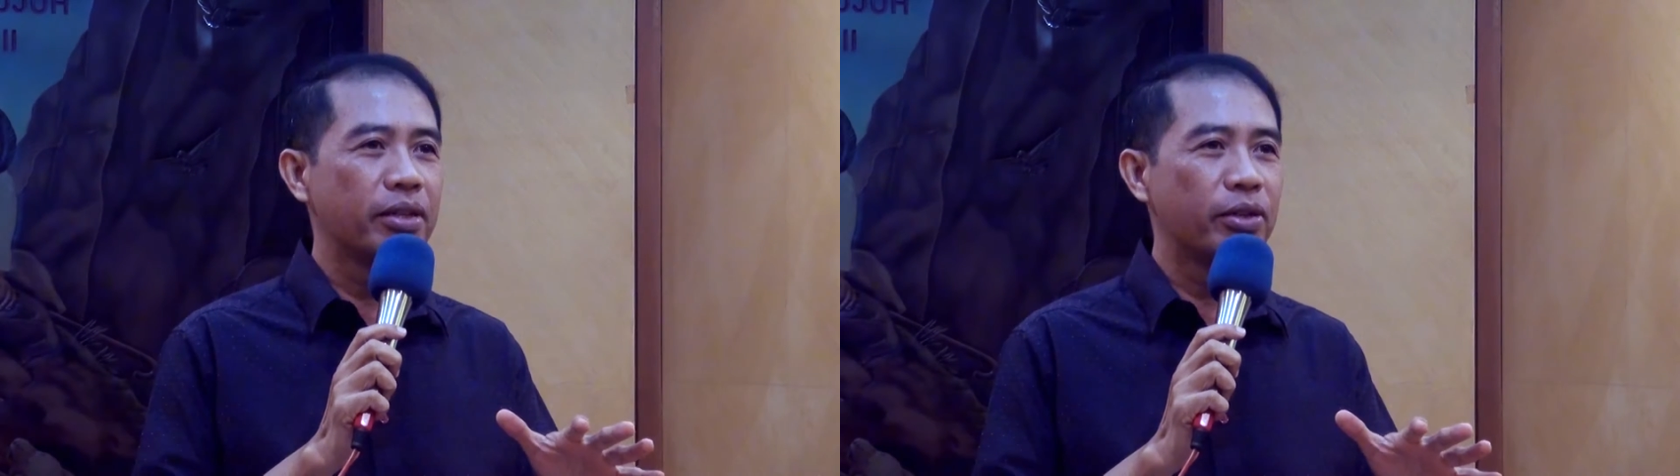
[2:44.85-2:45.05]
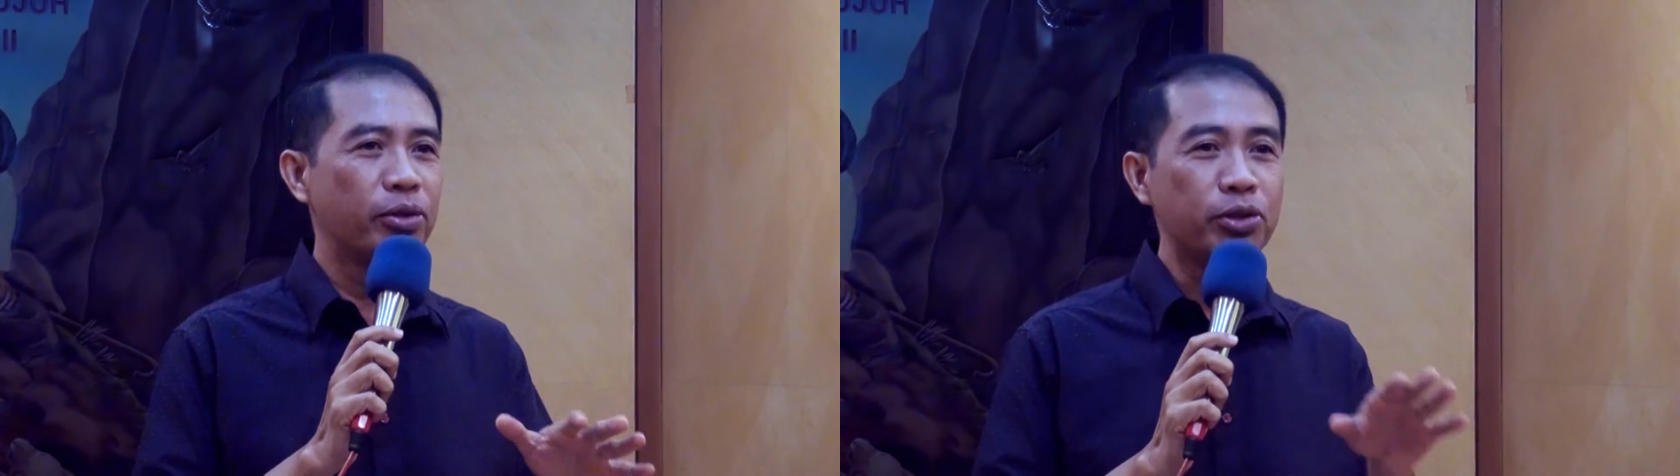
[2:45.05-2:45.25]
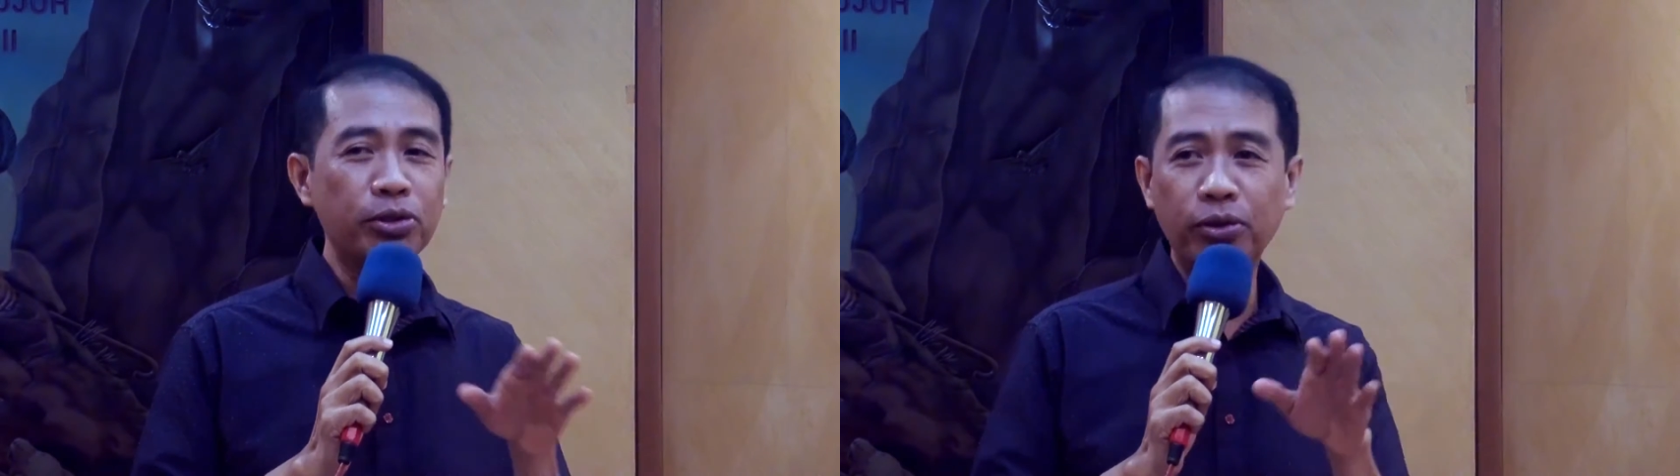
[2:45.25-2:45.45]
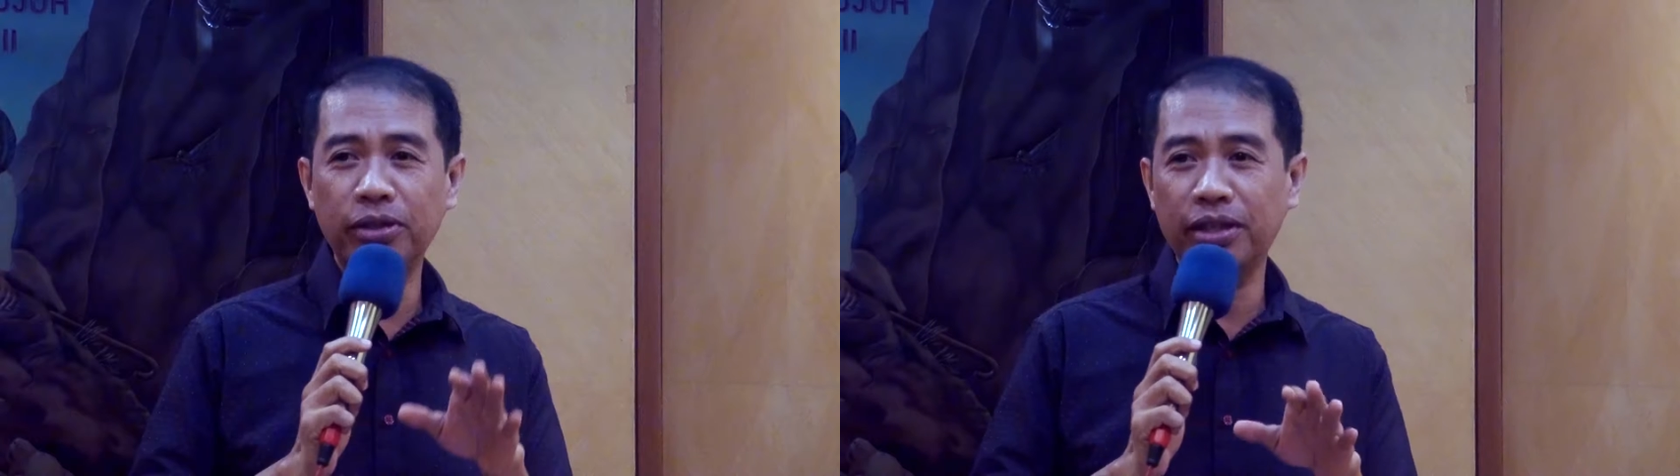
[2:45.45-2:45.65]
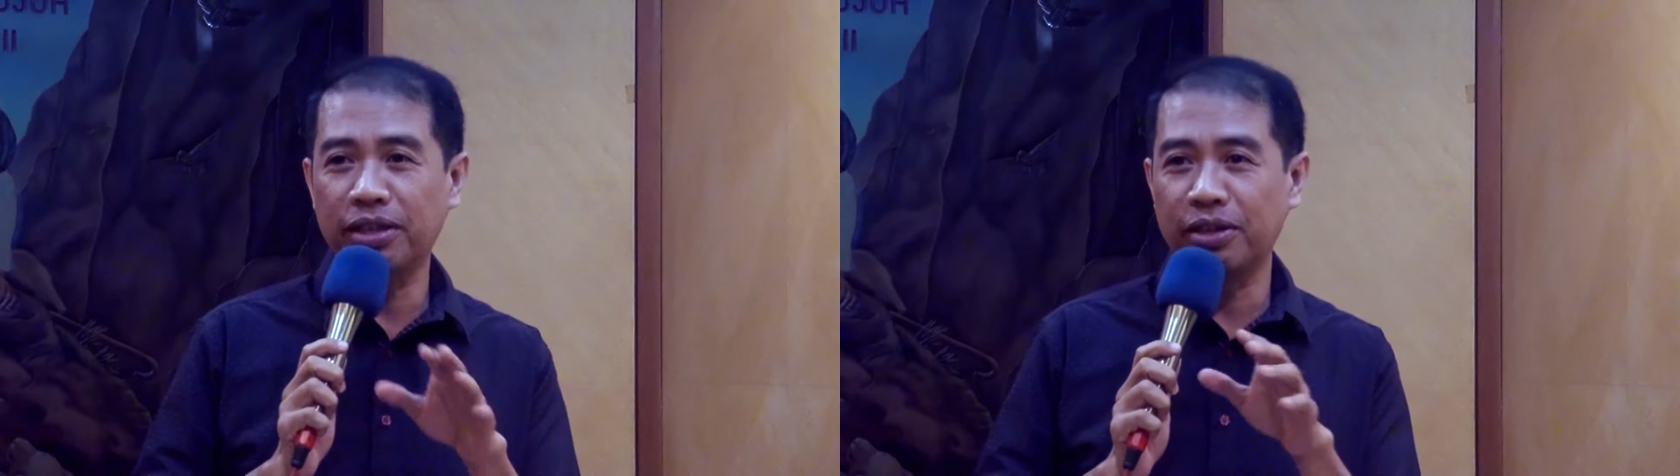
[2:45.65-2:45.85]
don't you know
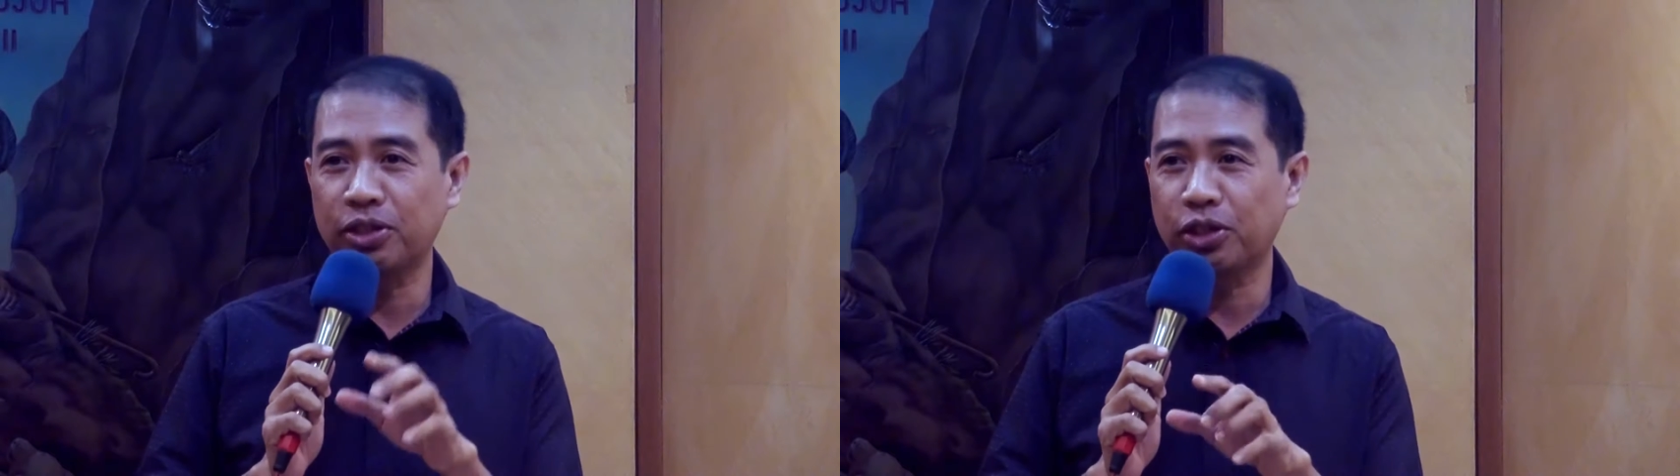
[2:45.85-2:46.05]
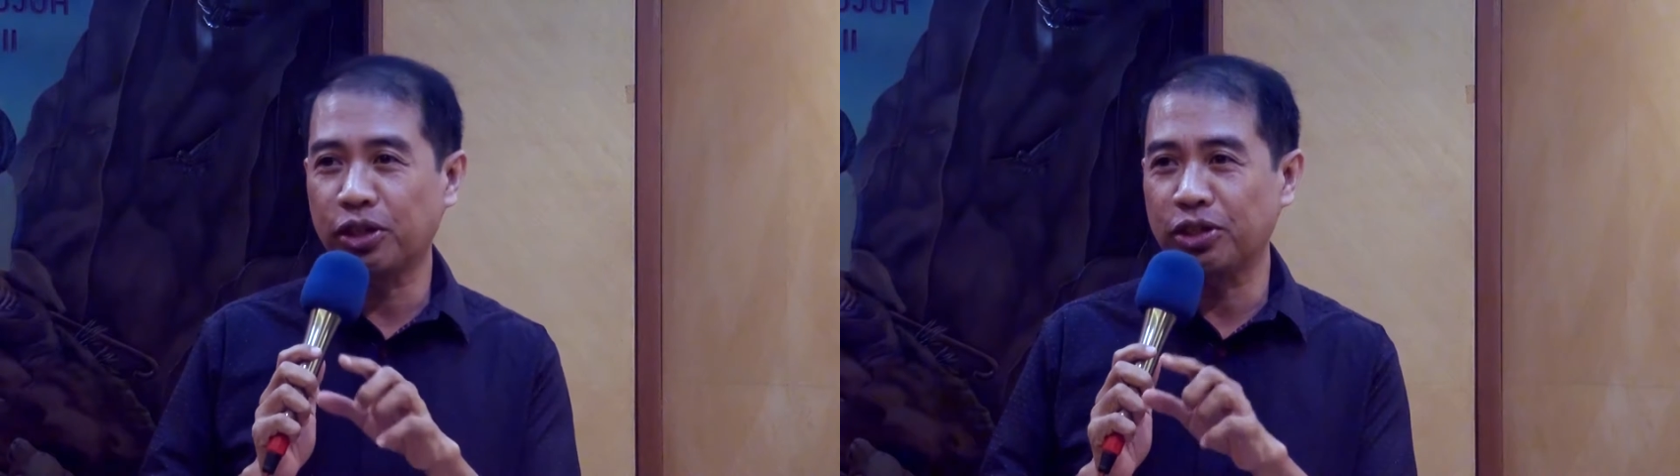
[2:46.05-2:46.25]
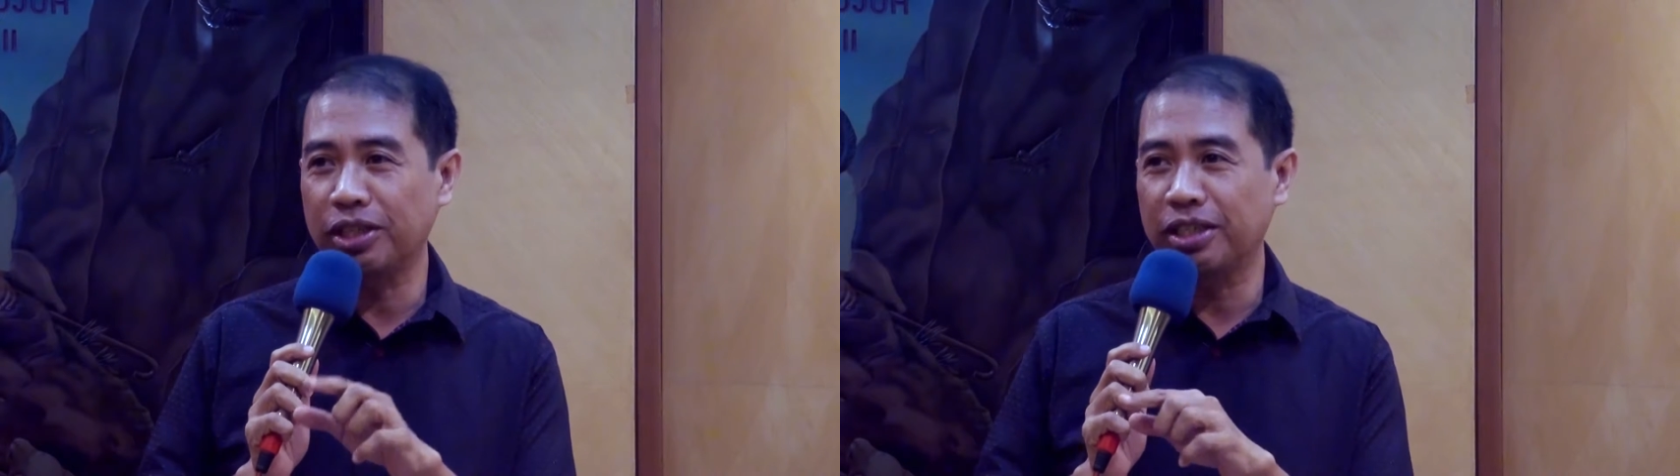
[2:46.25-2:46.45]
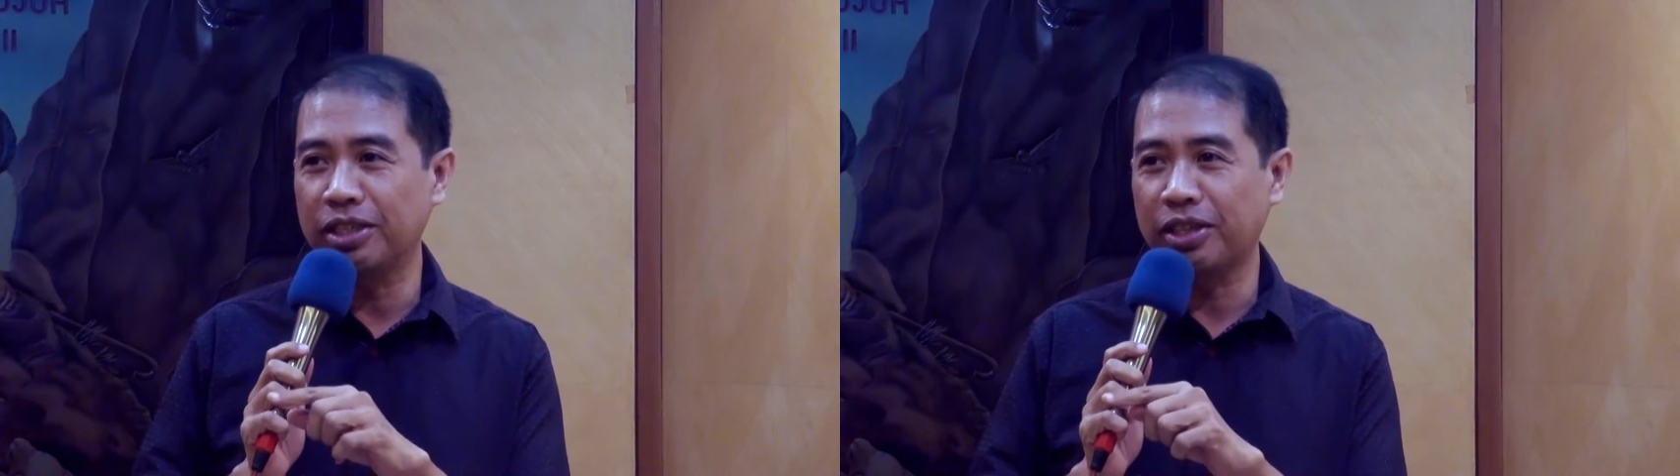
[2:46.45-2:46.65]
that there's church in